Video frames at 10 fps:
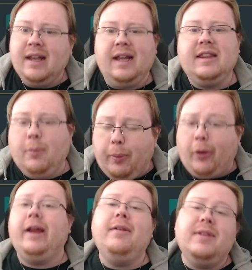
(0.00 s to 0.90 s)
Like, the
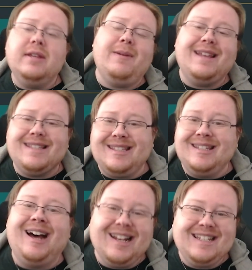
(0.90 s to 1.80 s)
point of this mech is
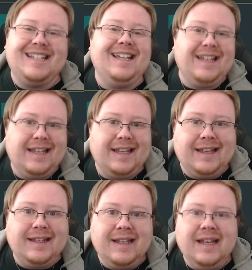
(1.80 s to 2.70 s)
not to get hit.